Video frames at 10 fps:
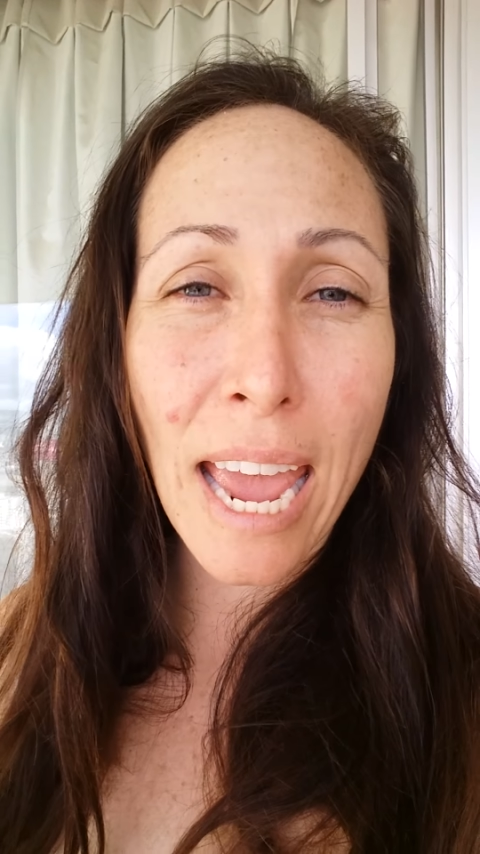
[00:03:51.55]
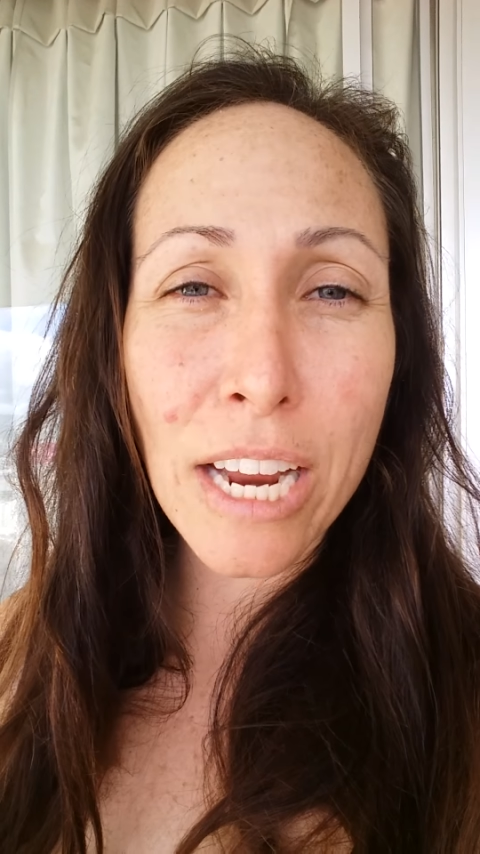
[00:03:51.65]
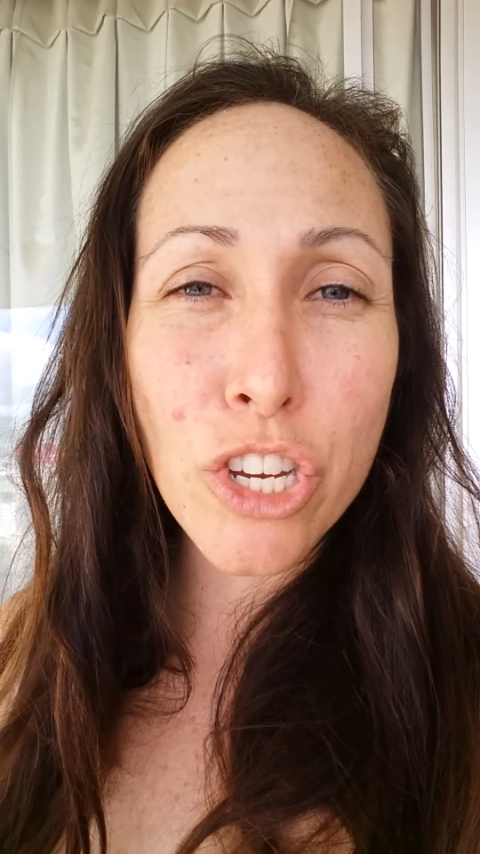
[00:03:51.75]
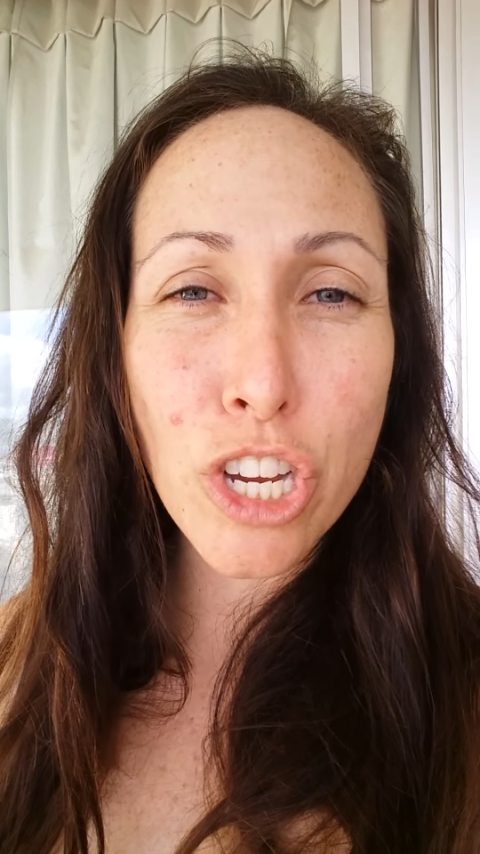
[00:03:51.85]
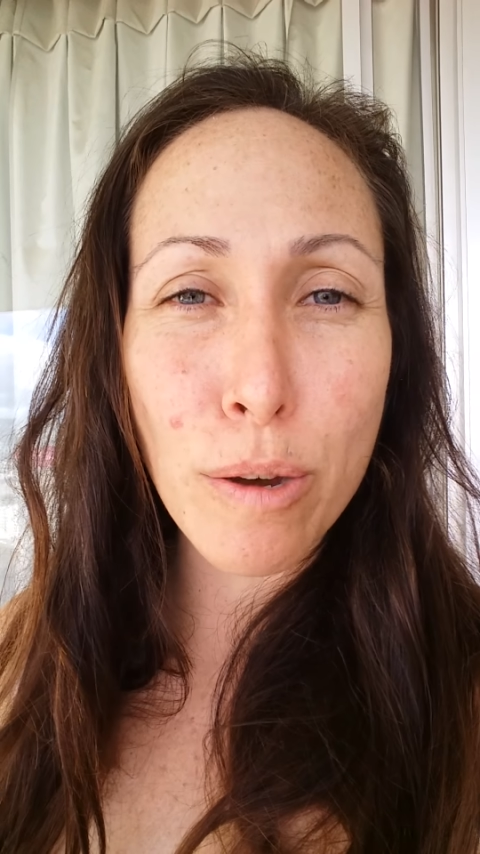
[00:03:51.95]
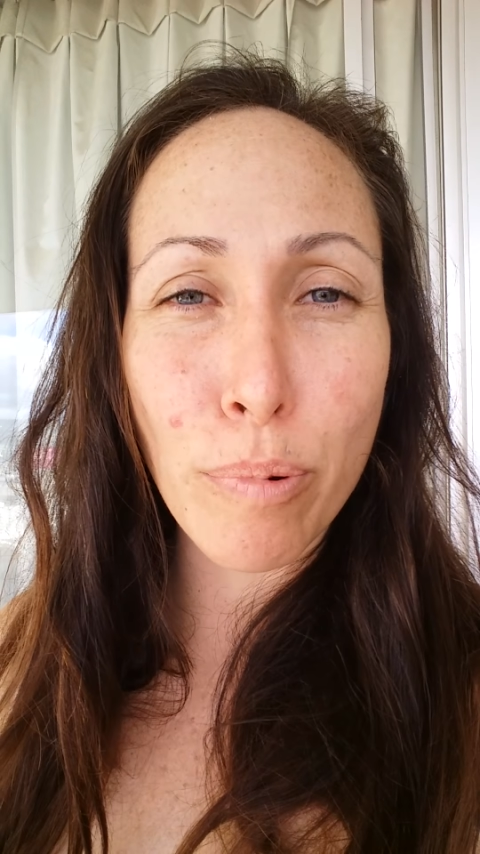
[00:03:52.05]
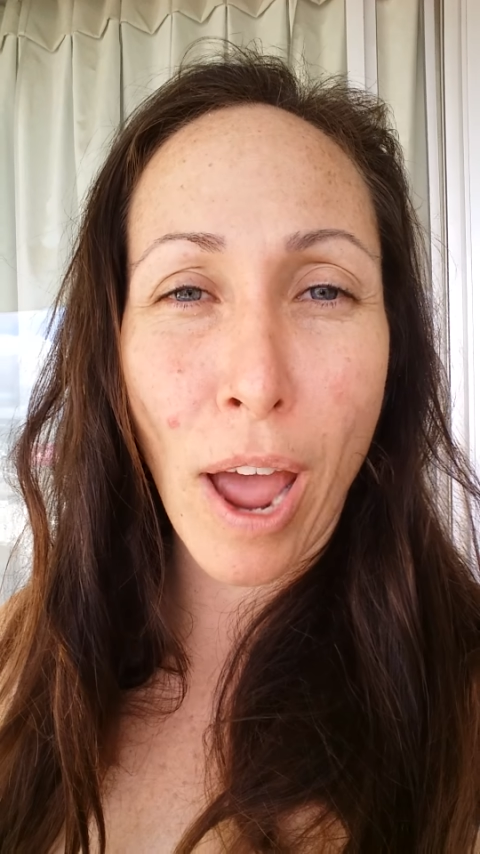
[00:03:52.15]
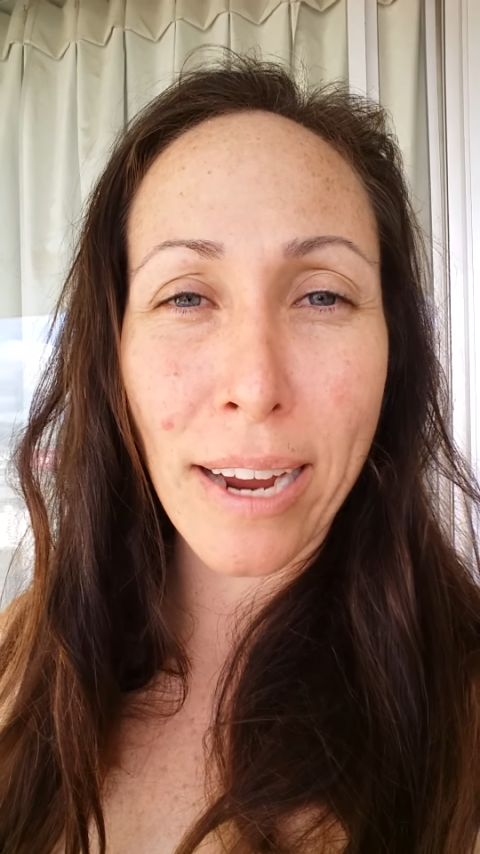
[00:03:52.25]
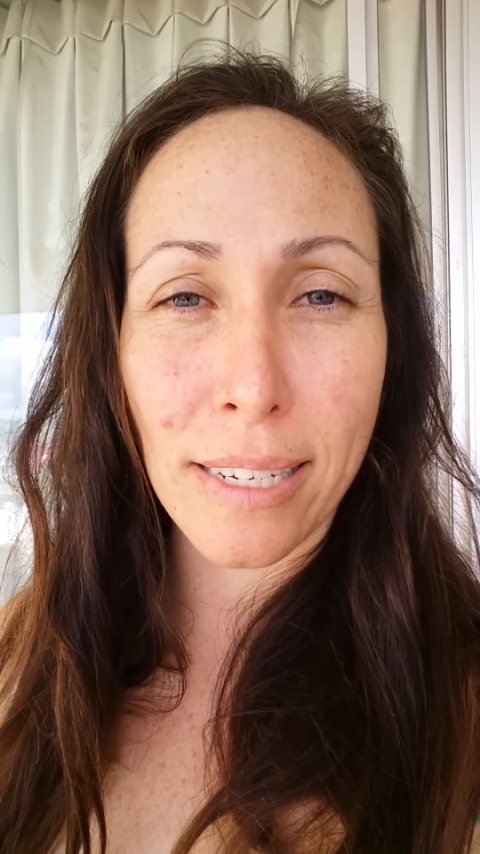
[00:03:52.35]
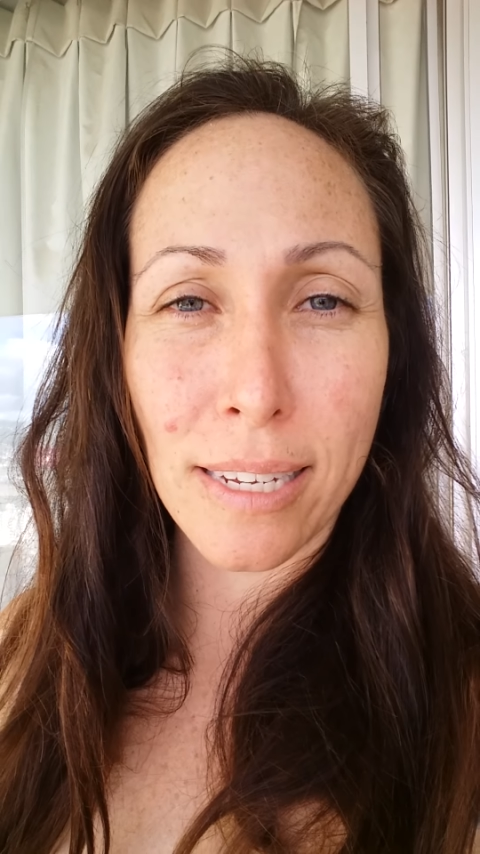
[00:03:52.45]
ancient
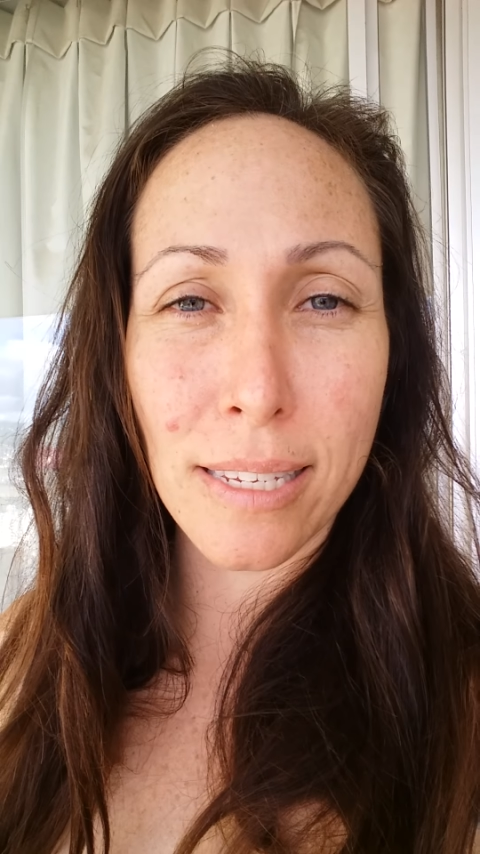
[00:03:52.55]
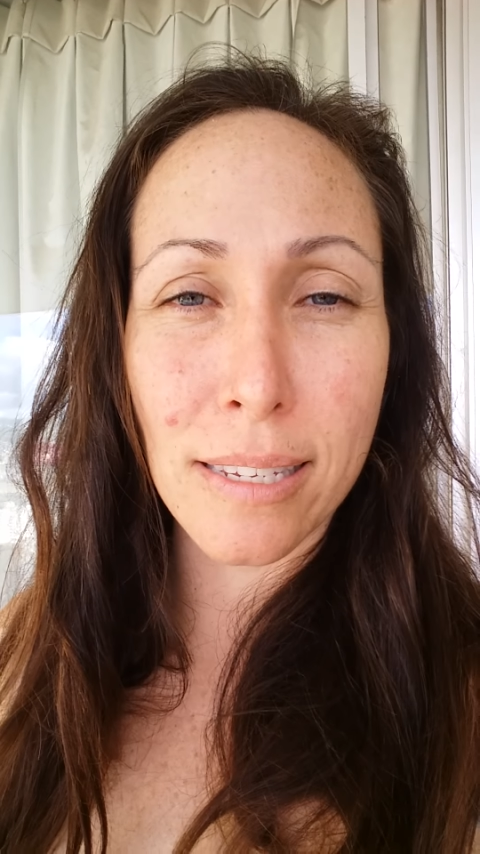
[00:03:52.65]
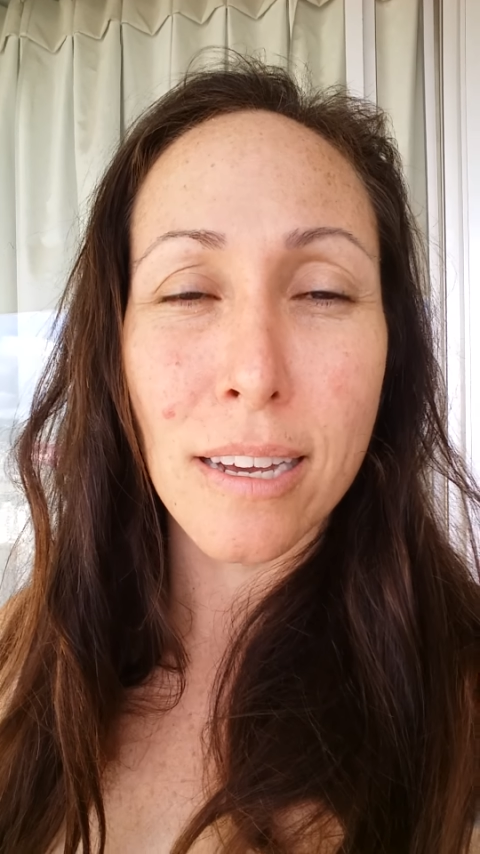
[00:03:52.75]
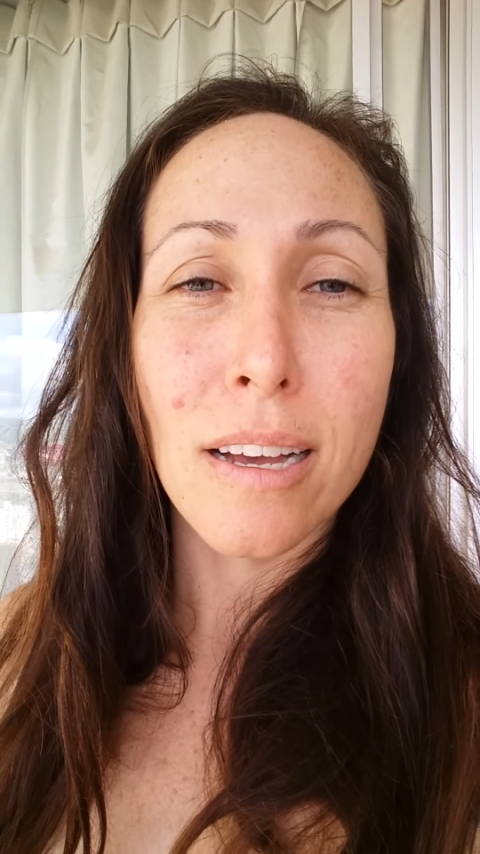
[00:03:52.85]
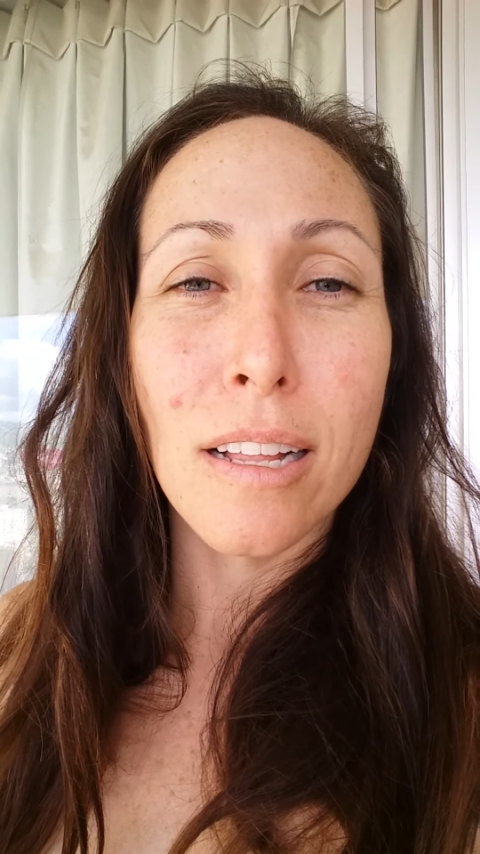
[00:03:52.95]
practice.